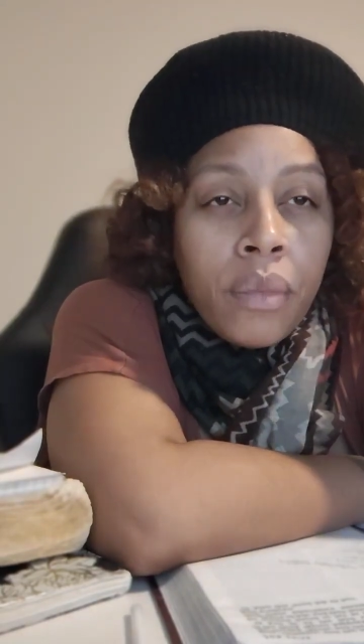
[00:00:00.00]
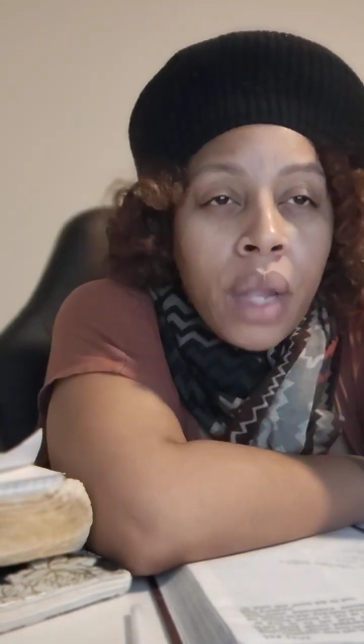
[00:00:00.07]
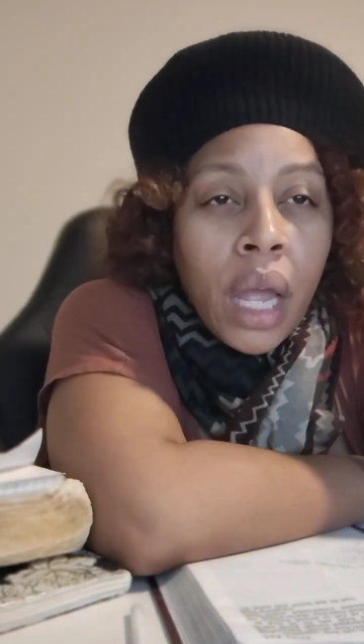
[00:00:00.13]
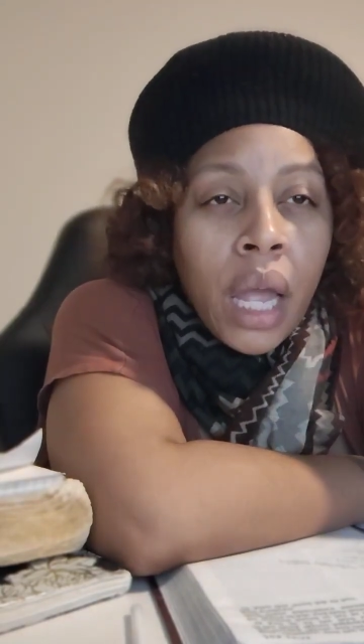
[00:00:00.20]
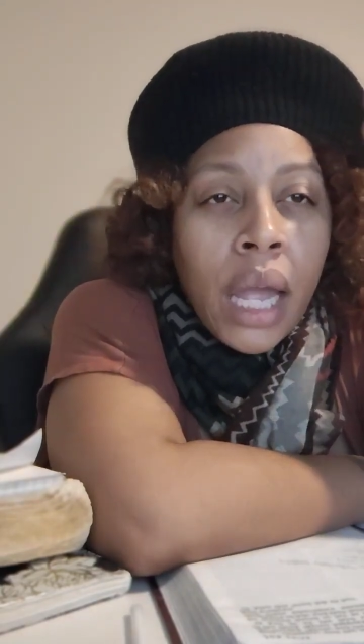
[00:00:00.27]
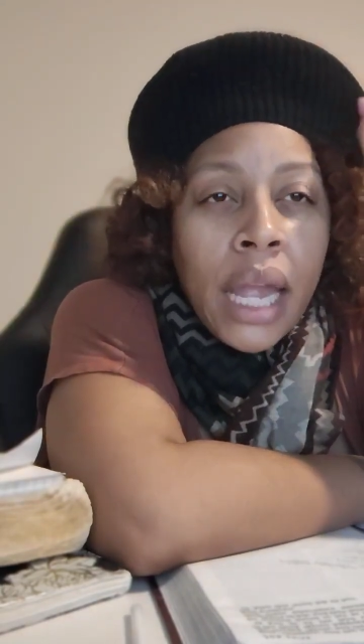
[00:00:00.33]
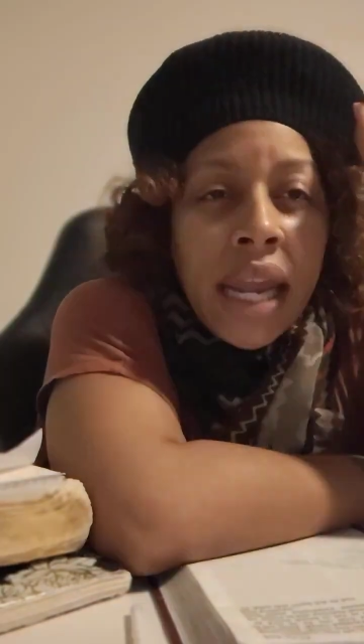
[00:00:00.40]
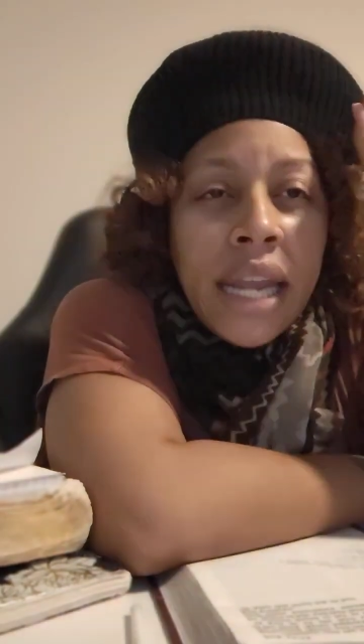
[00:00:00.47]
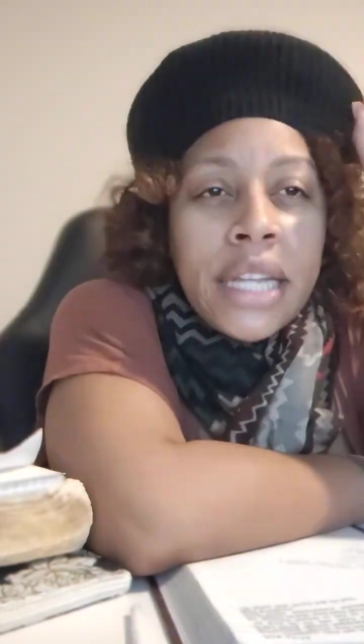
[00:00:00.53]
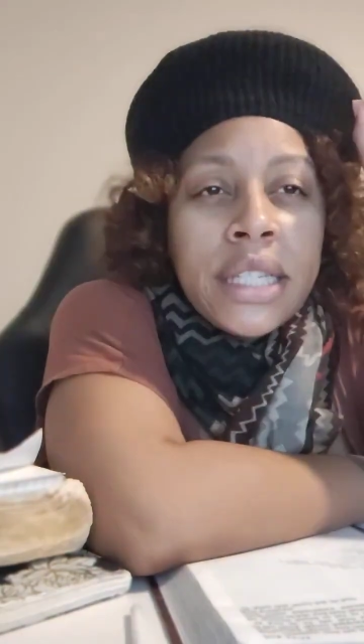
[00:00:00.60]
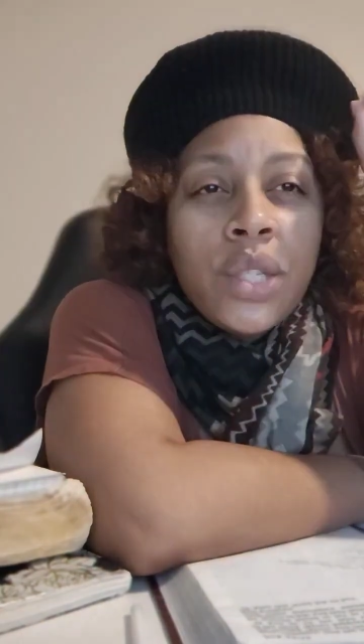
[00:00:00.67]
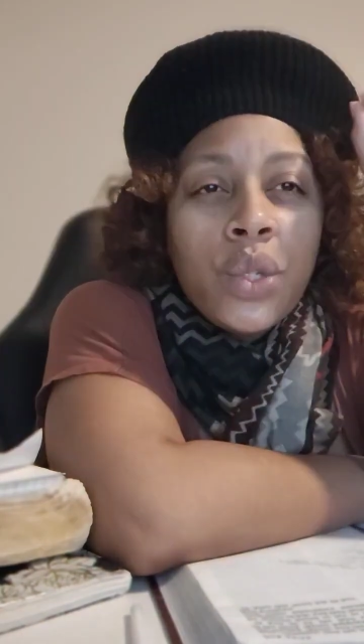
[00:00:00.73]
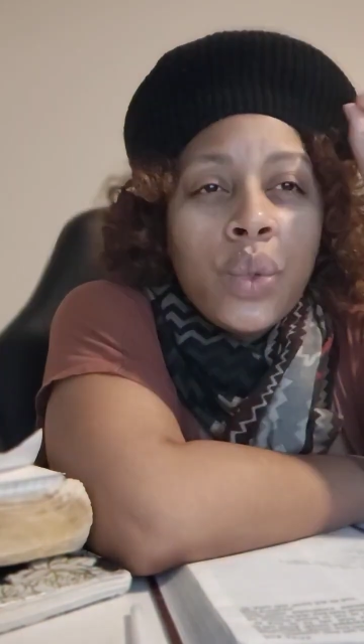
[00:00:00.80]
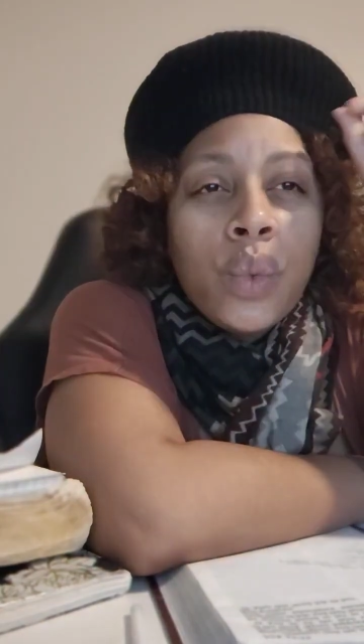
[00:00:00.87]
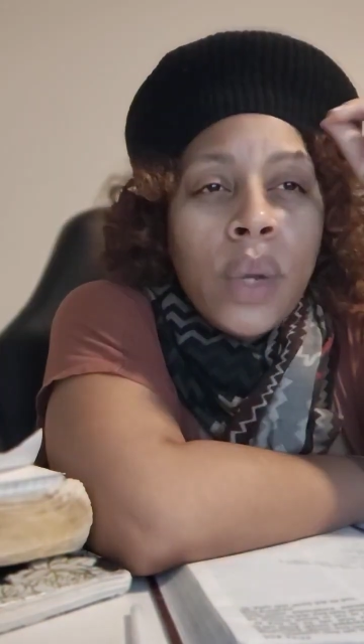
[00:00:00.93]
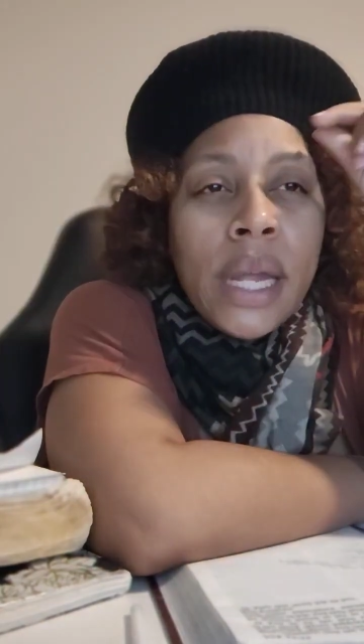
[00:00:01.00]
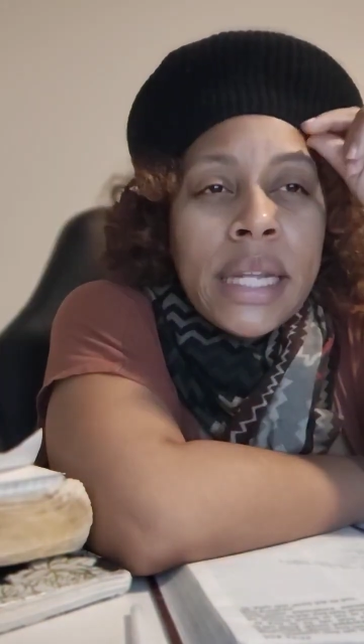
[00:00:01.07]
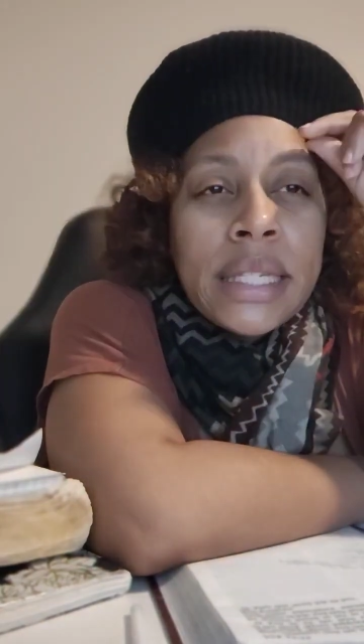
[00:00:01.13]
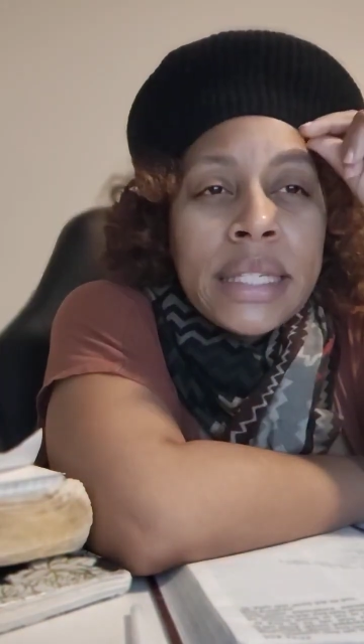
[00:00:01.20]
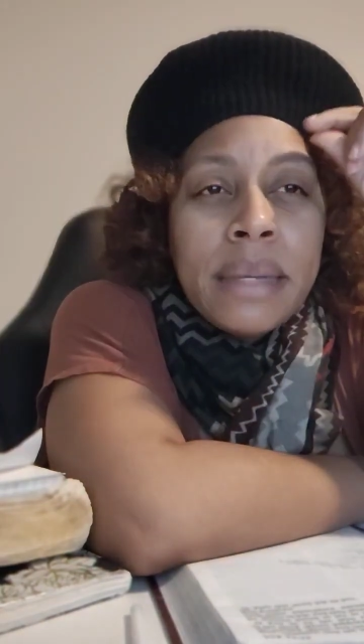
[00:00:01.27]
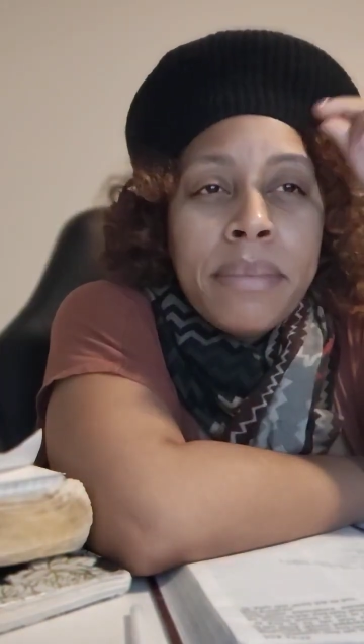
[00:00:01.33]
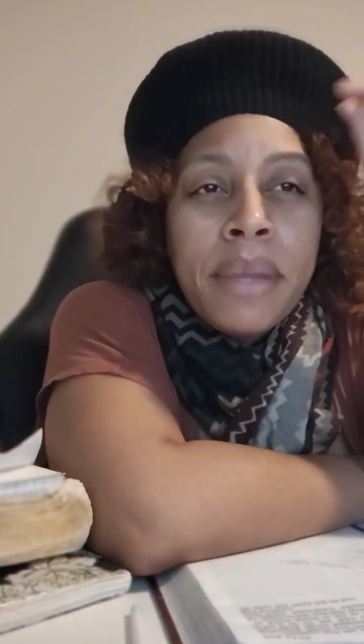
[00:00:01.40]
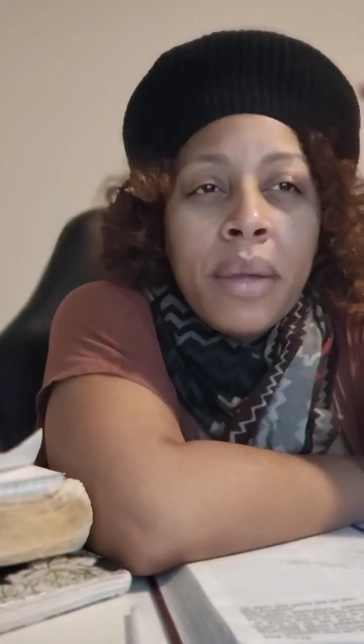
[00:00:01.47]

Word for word: into intimate